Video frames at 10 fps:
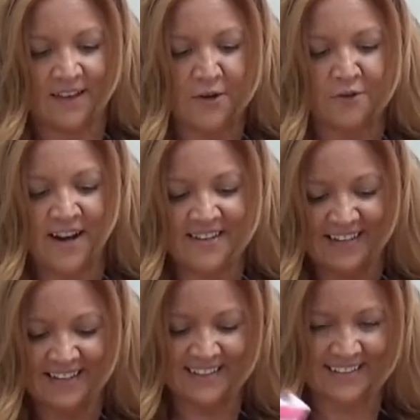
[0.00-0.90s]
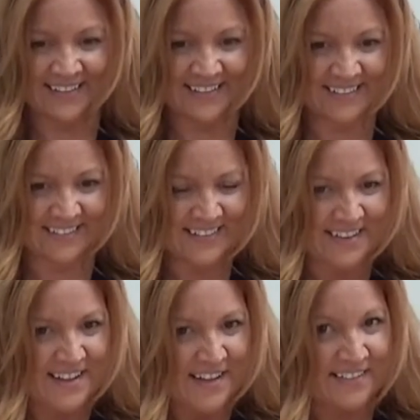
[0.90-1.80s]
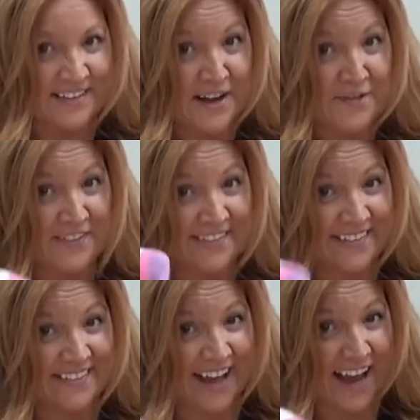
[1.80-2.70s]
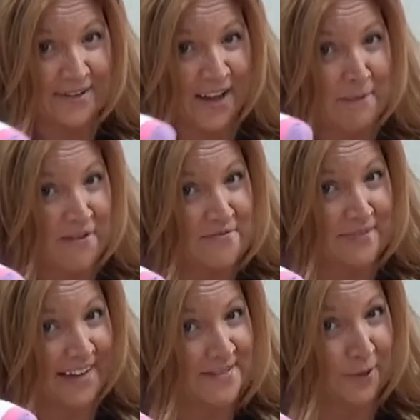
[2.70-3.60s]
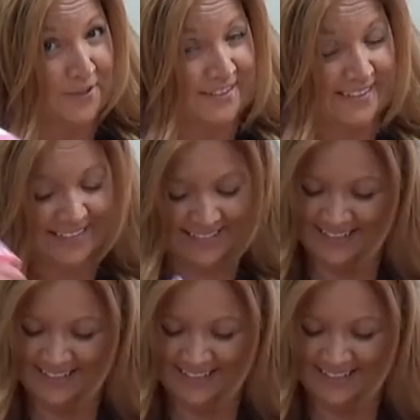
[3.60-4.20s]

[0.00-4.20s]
And already there's an interesting sound coming from that bottle.